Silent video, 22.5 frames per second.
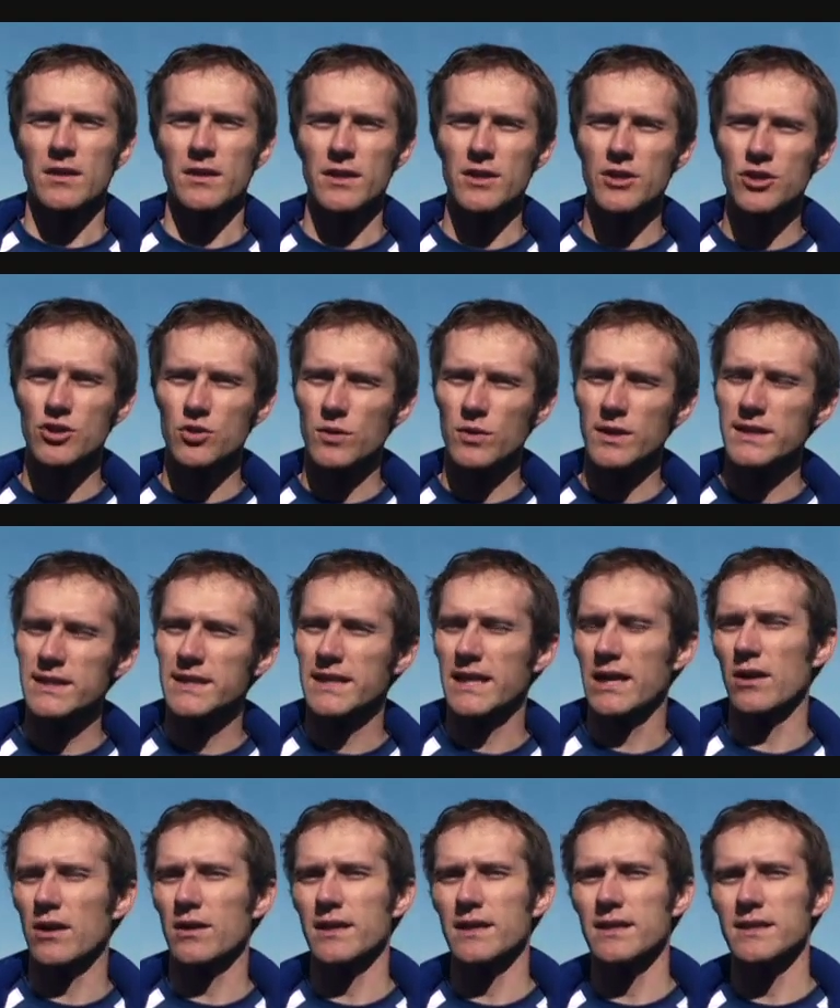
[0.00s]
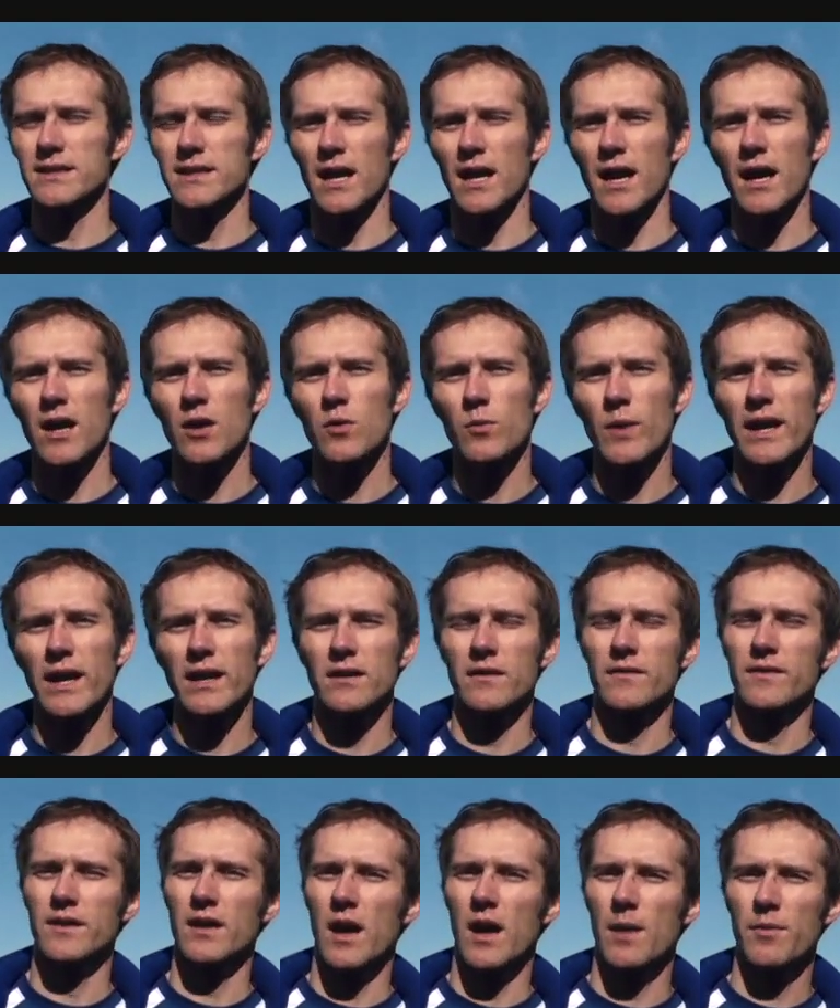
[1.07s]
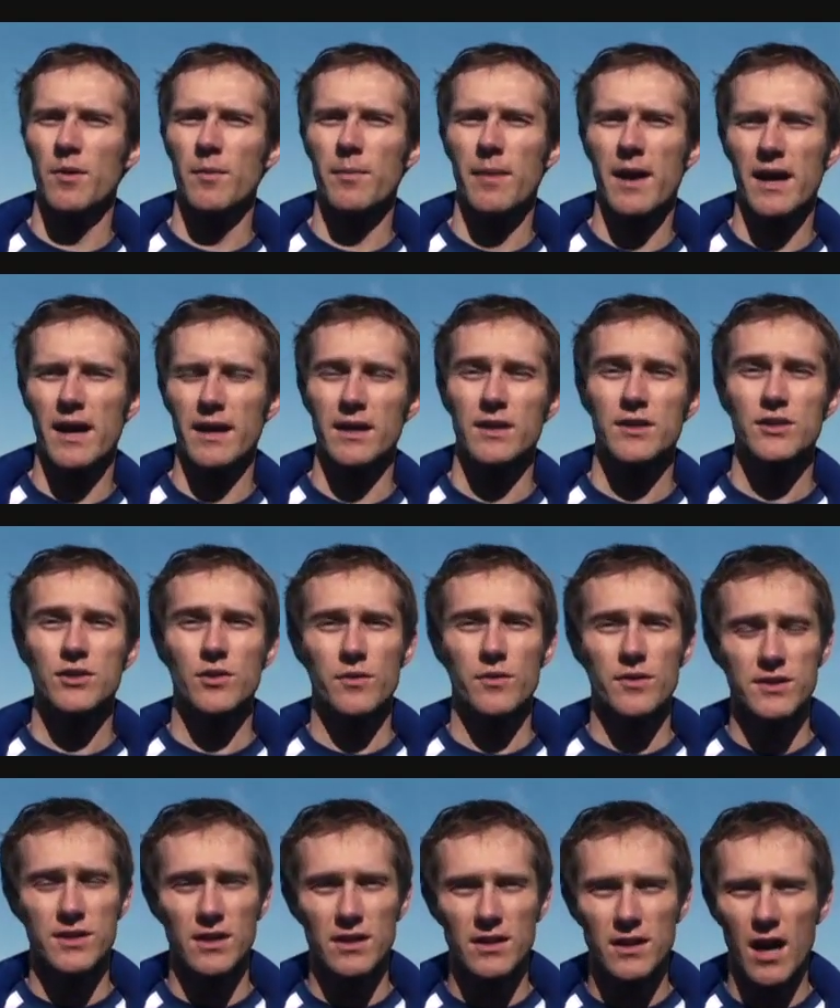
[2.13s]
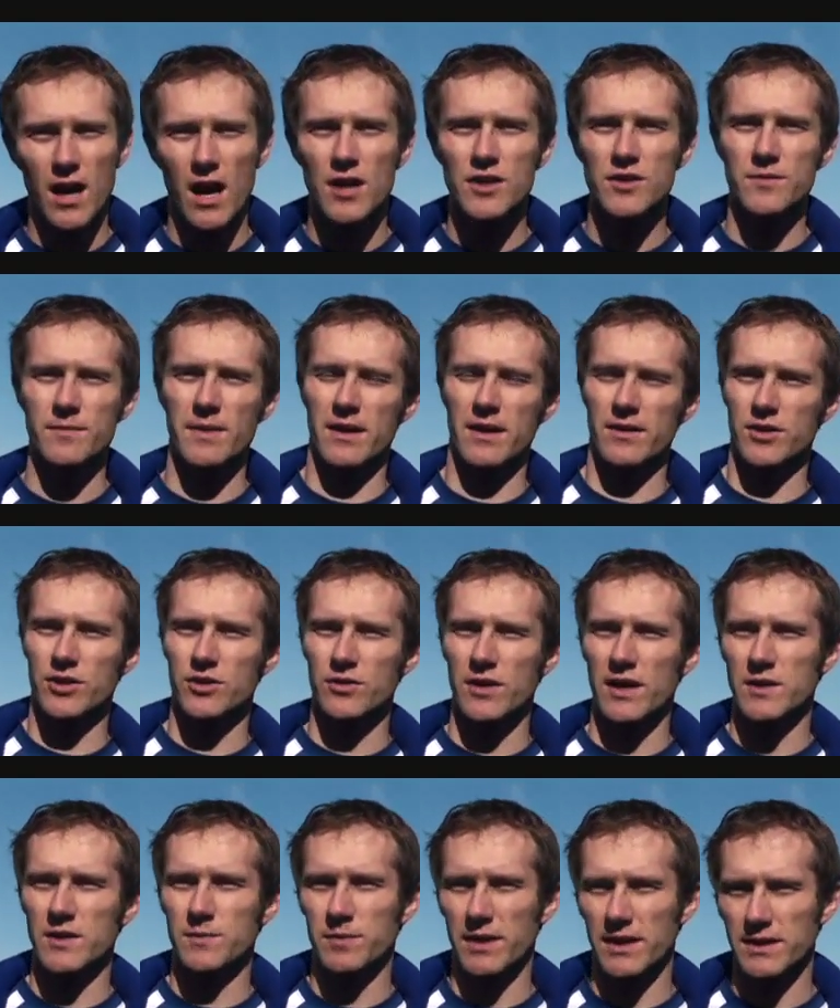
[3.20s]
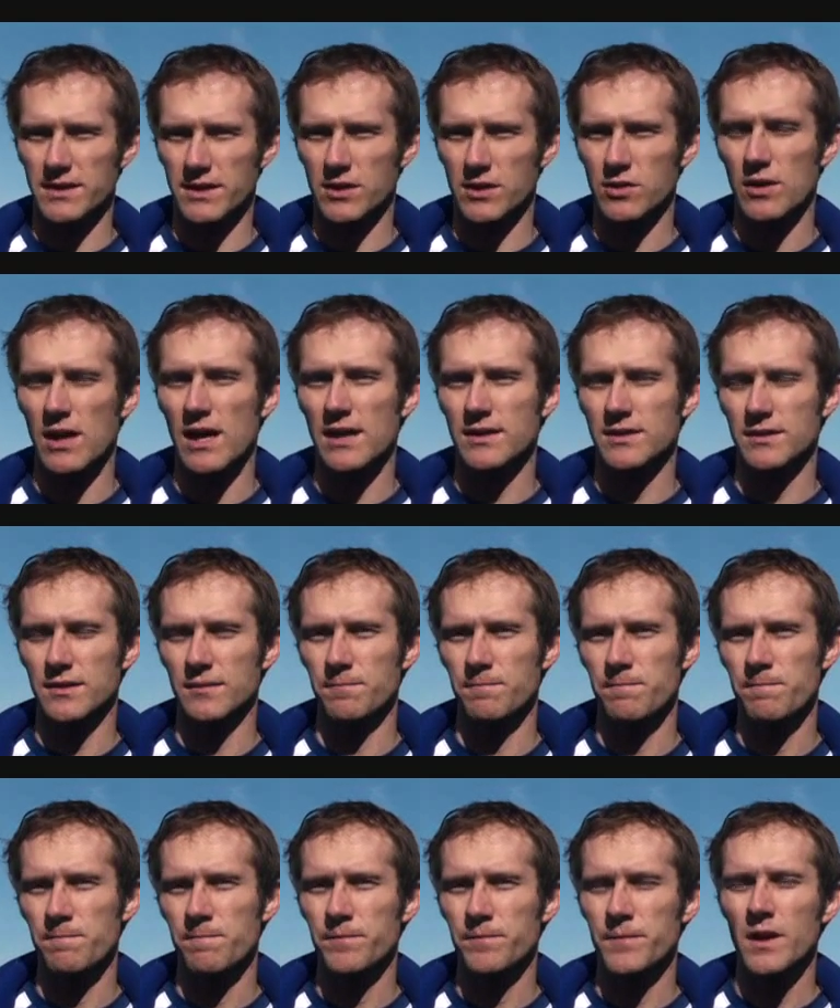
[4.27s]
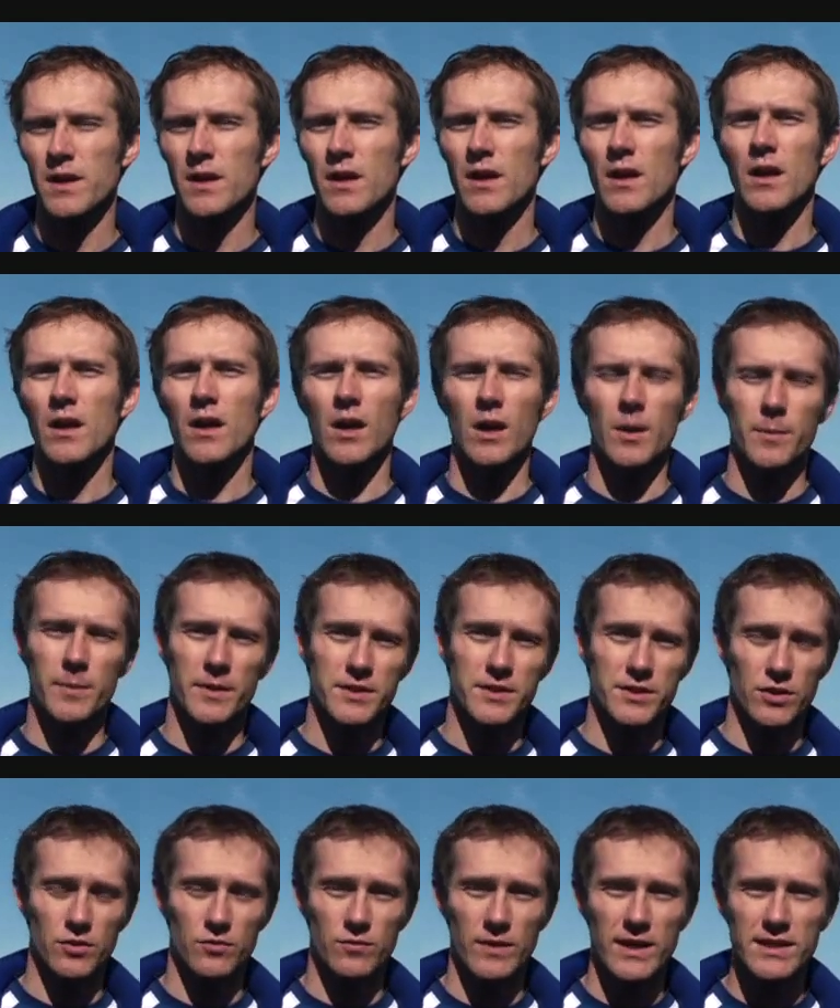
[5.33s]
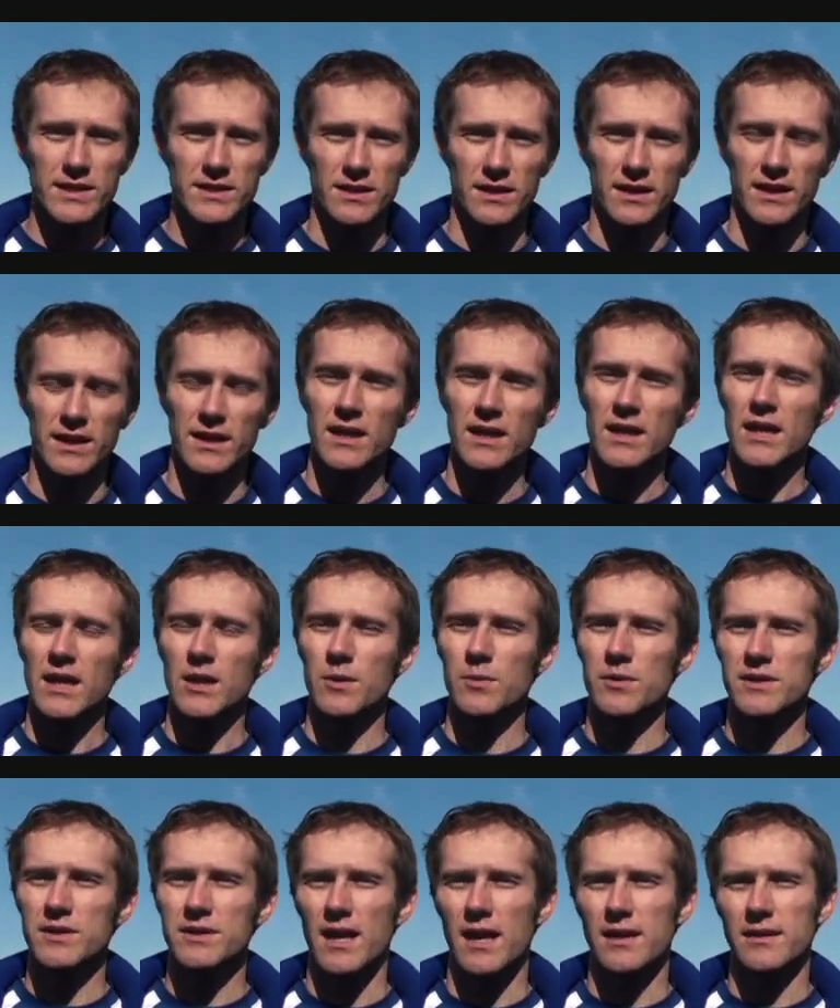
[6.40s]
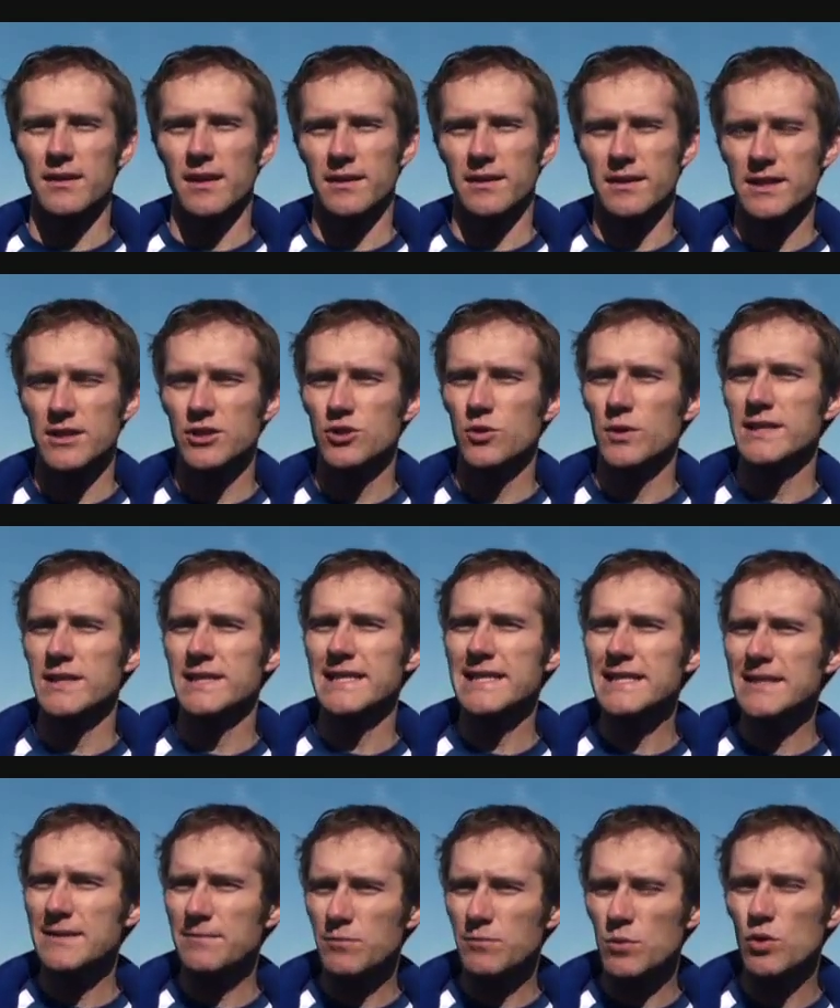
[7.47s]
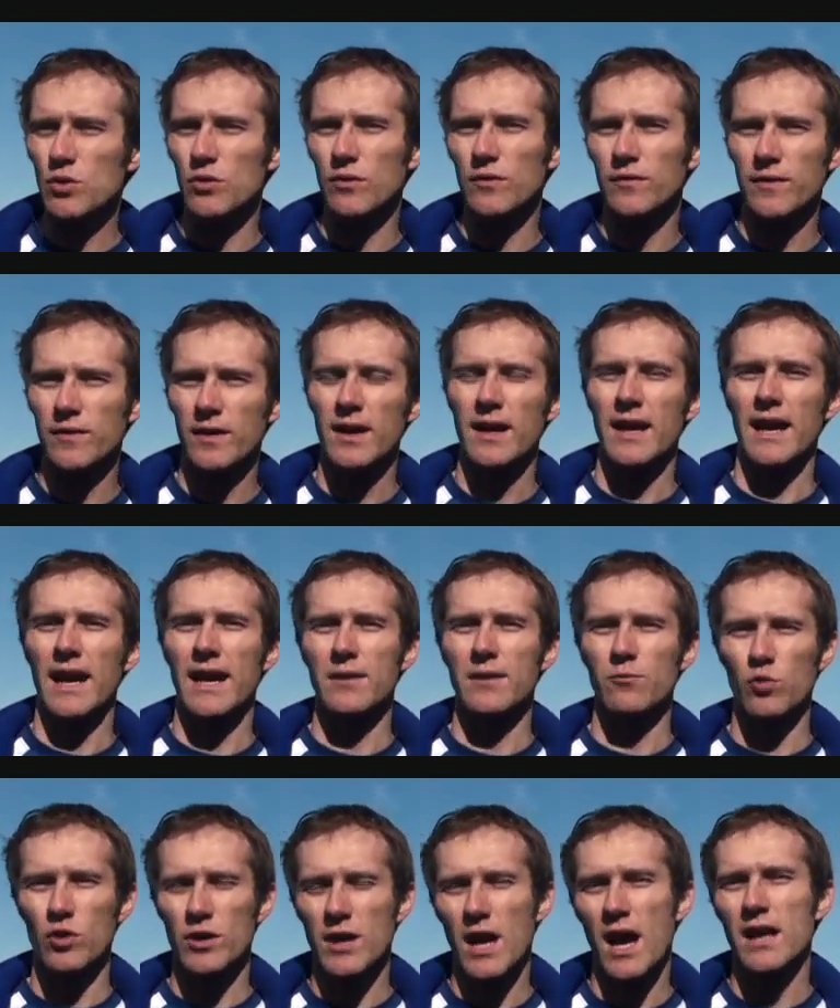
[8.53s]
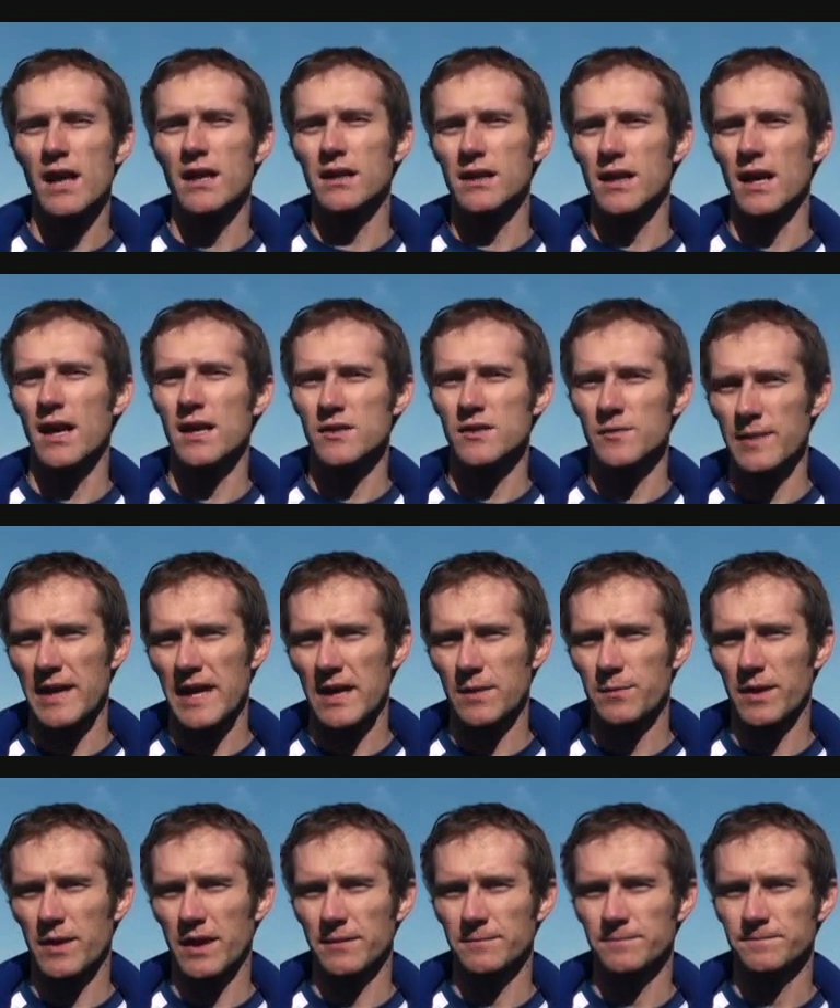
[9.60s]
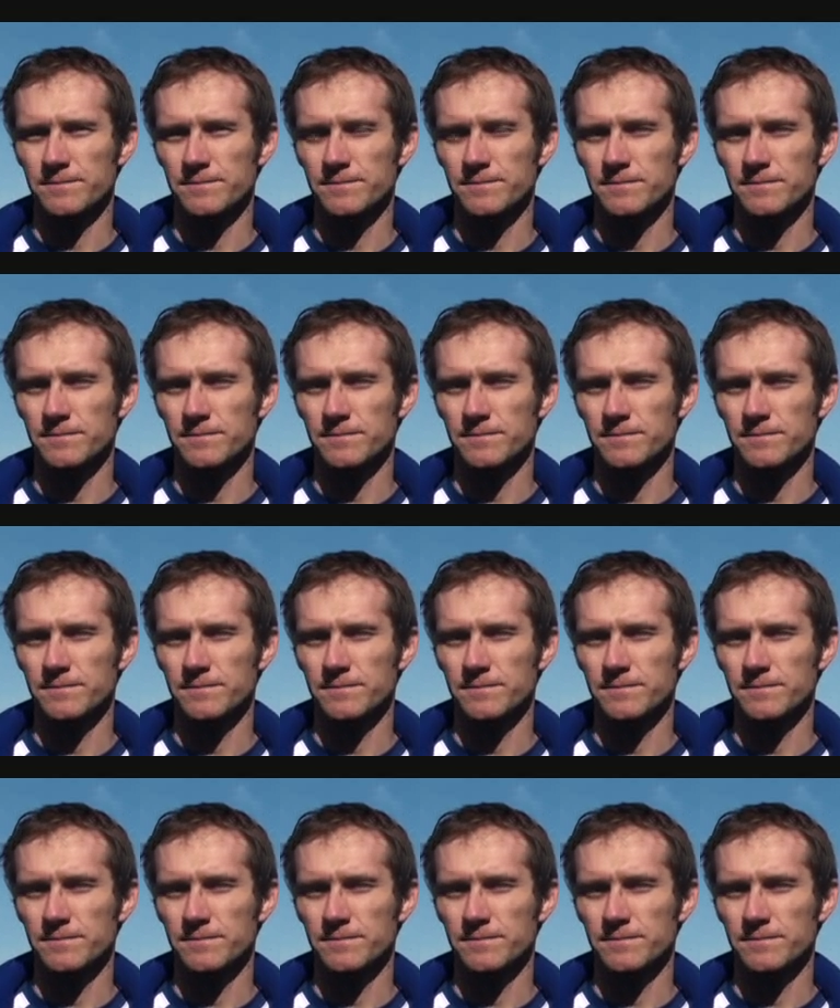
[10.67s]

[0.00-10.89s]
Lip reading: These joints carry the entire weight of the upper body, so there's a large amount of stress placed across them. Up until recently, it was thought that these joints didn't move and were not a cause of back pain.